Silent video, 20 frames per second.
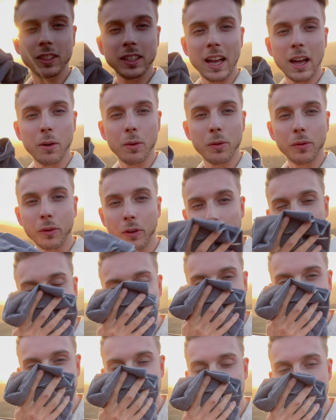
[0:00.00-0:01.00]
towel for our
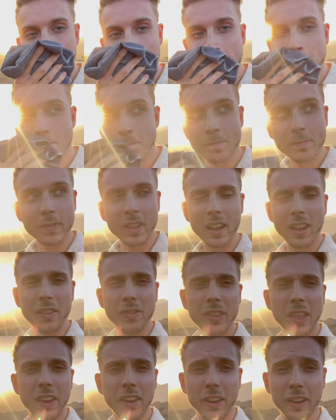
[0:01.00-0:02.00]
face. They love
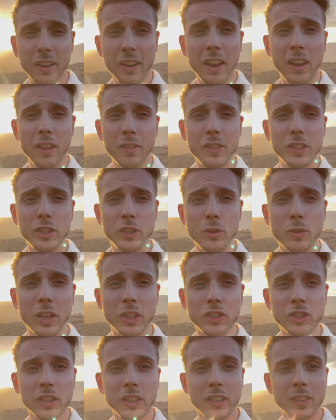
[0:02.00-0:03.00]
that here and I love it too,
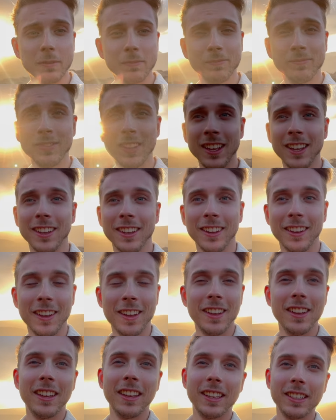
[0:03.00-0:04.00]
actually.
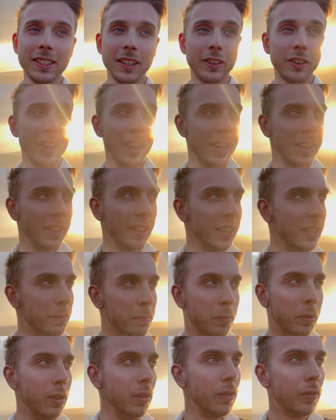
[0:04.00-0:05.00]
It's great, it's
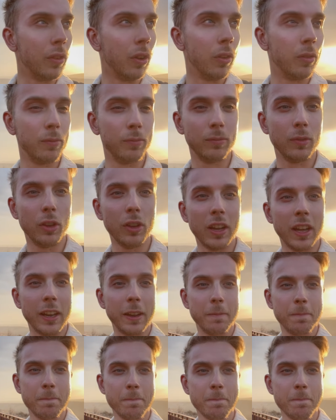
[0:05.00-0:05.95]
beautiful. Look at it.